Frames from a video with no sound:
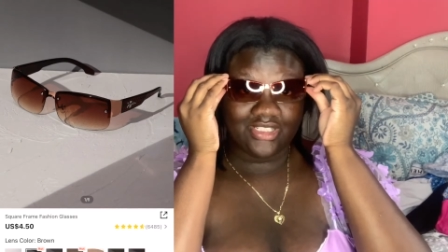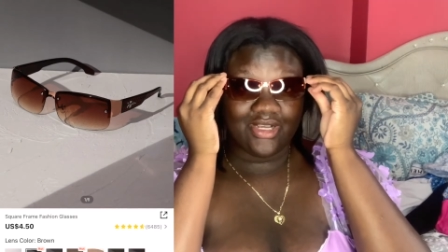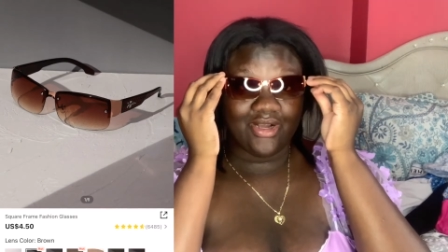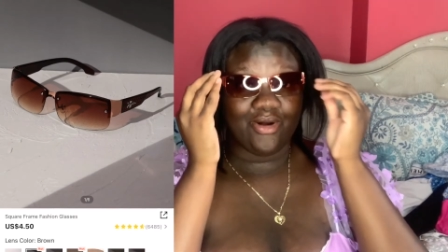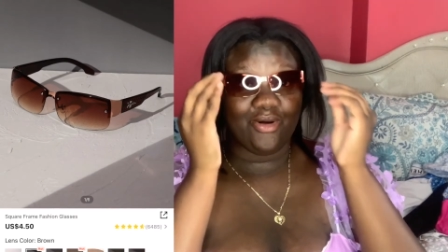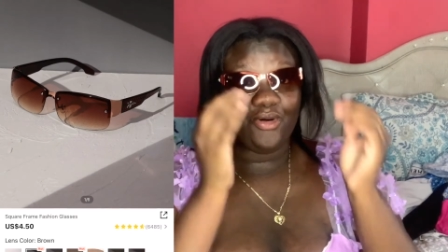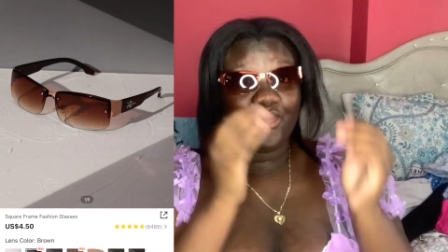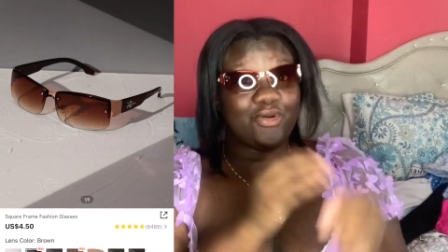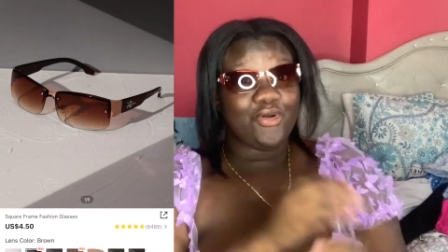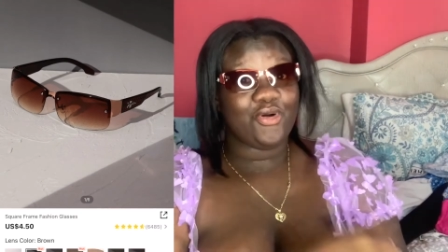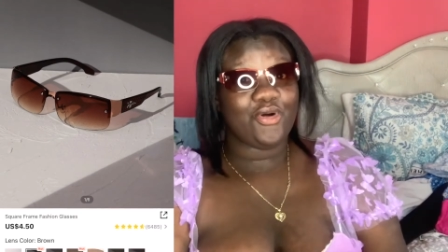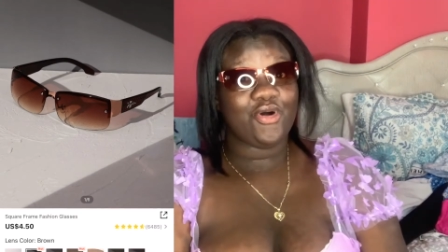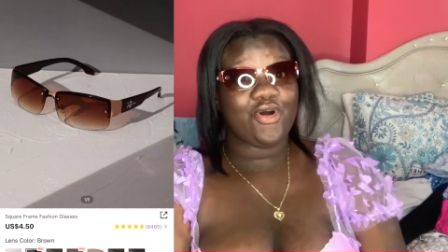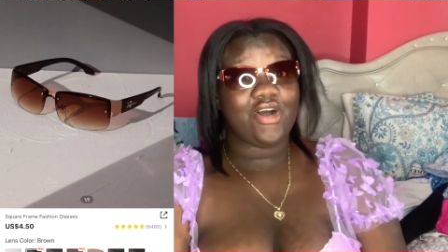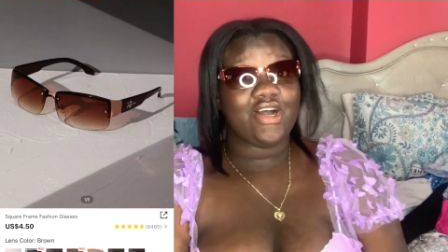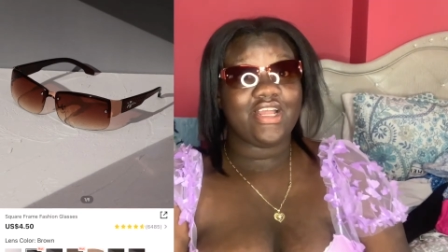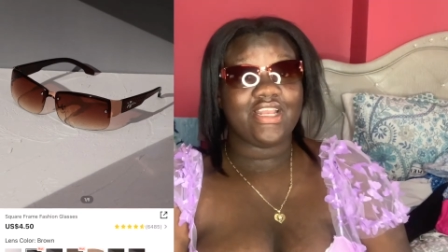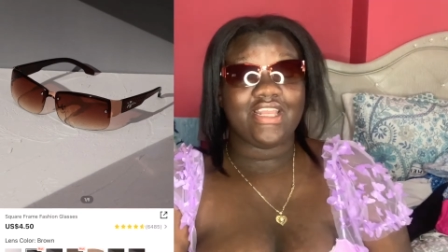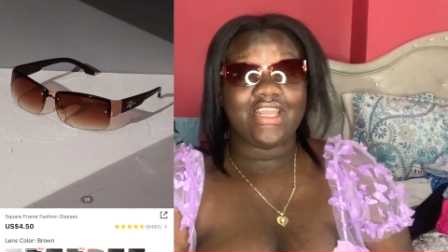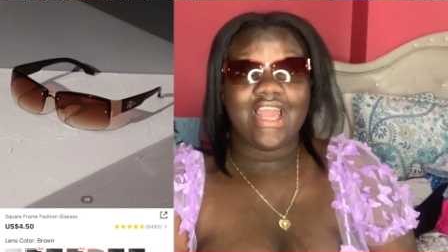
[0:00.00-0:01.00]
Hold
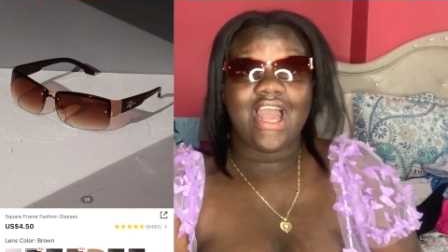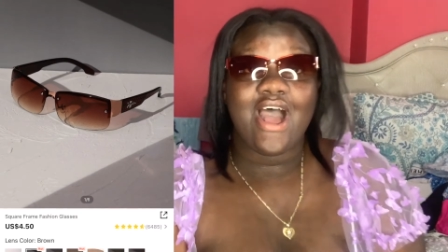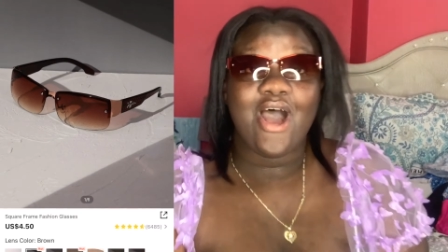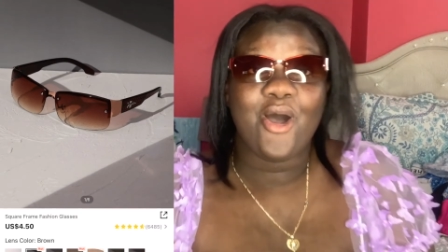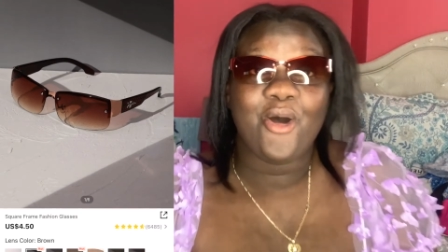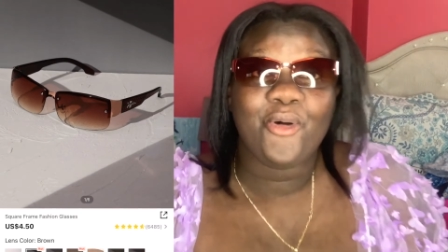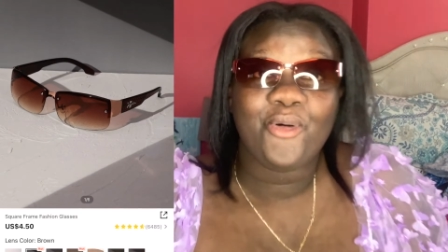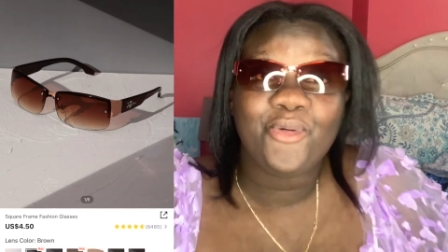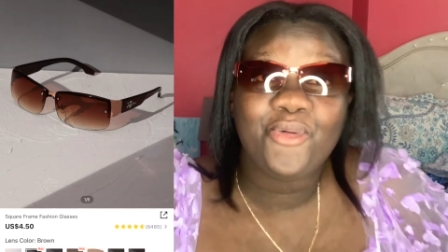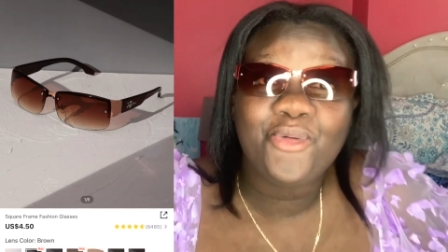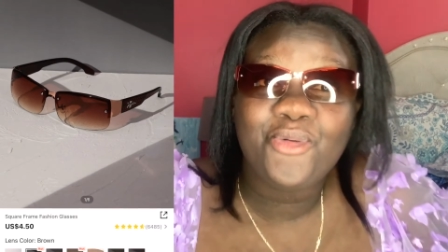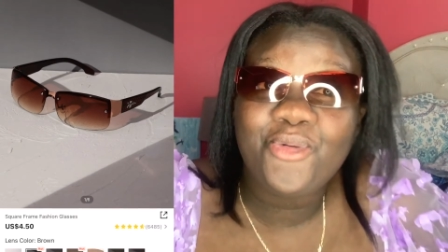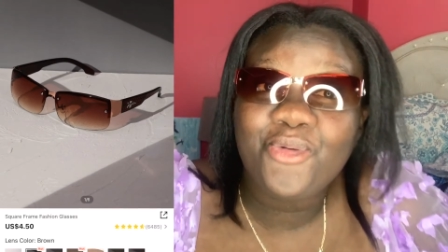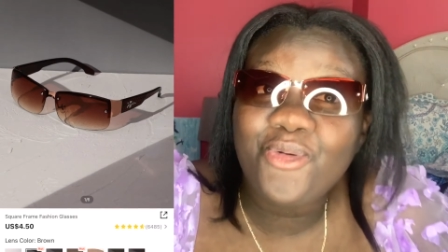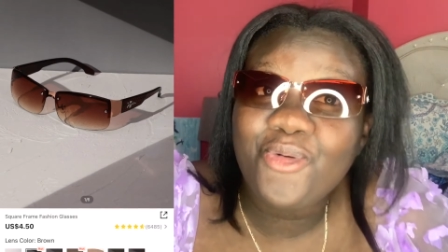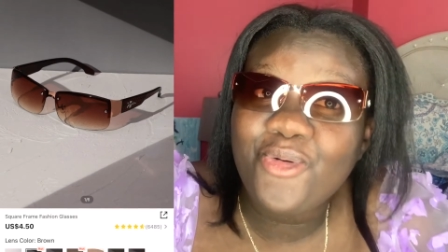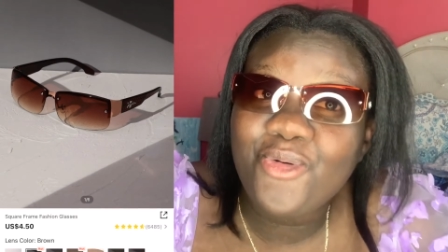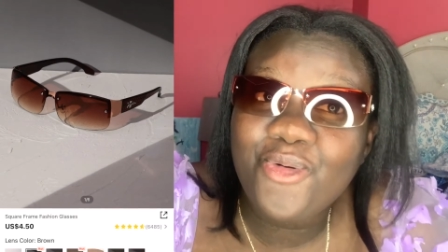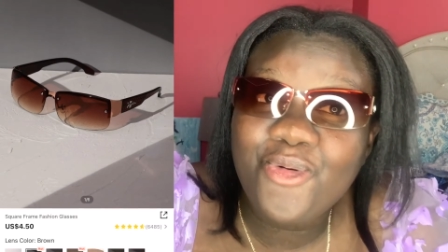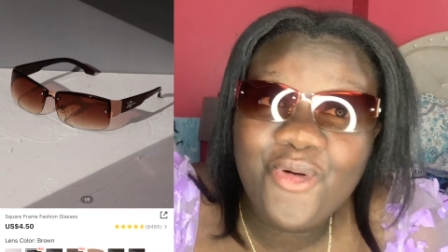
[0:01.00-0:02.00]
on, yeah. Oh,